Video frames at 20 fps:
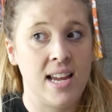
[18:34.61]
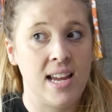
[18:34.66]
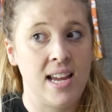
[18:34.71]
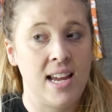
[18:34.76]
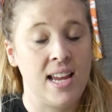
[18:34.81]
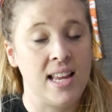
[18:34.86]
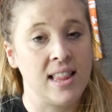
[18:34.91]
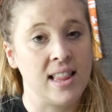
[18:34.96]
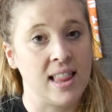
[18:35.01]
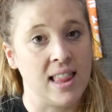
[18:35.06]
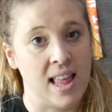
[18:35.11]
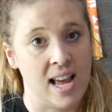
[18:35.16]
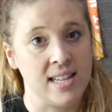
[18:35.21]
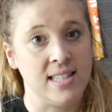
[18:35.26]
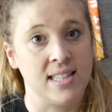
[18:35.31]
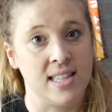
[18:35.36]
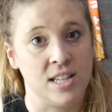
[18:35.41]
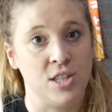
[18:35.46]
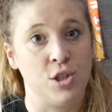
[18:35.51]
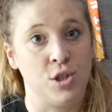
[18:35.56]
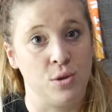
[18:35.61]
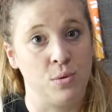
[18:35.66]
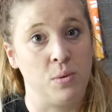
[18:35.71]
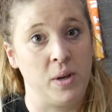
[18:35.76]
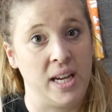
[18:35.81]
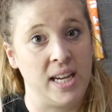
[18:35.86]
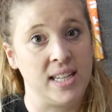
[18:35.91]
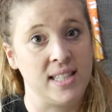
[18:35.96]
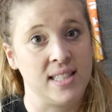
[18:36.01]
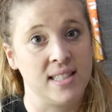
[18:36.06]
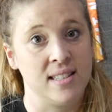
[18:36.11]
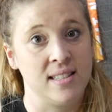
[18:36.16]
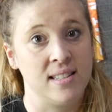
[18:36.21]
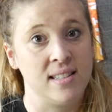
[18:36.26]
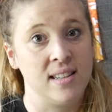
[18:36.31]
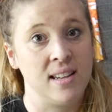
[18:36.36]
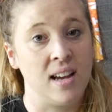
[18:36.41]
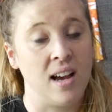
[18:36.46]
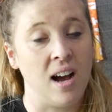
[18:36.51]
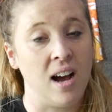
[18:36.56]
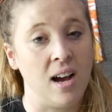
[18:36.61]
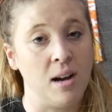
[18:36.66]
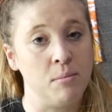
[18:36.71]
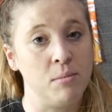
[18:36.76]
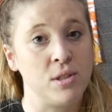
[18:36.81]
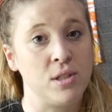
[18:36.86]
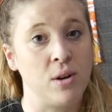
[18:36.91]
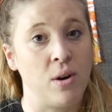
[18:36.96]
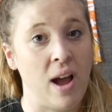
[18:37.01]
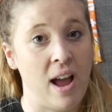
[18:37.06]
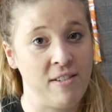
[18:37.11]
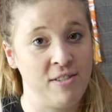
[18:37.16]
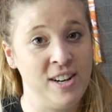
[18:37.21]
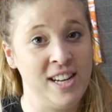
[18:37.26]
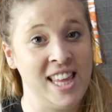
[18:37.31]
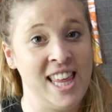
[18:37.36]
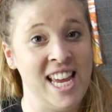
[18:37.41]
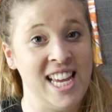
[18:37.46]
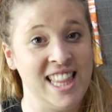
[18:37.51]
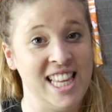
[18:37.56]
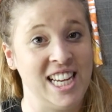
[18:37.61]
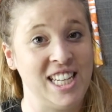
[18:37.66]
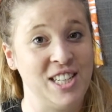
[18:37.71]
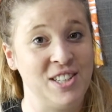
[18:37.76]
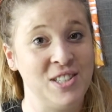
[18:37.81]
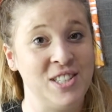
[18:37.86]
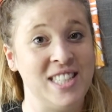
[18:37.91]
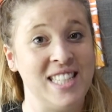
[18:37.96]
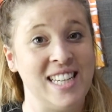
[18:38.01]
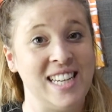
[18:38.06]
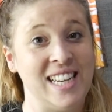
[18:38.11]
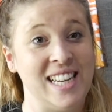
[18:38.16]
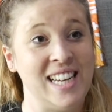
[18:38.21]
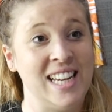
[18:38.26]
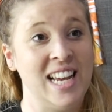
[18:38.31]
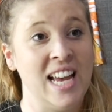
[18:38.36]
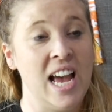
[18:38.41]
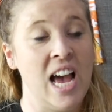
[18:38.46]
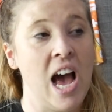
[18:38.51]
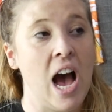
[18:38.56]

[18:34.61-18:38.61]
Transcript: in less than 2 weeks. So everything that you see,